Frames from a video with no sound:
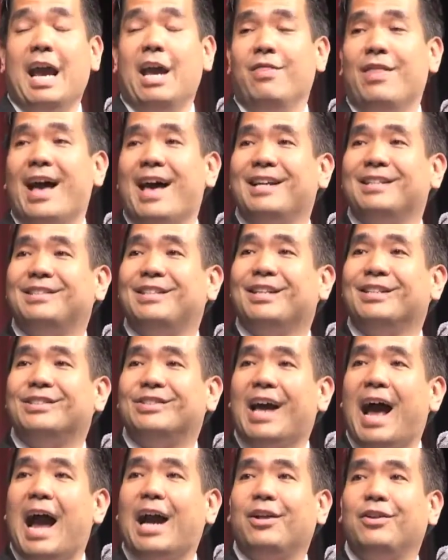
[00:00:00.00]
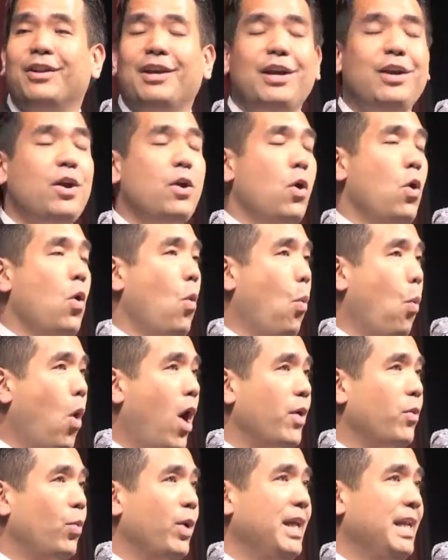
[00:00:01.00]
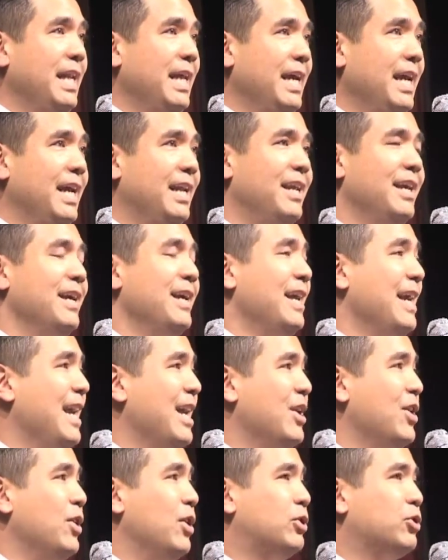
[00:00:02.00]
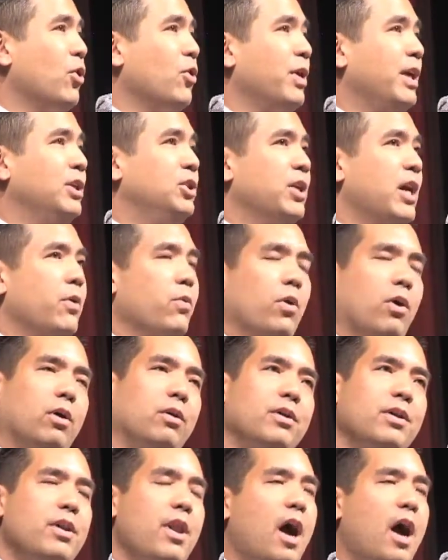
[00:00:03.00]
and that is exactly what we need in an Attorney General.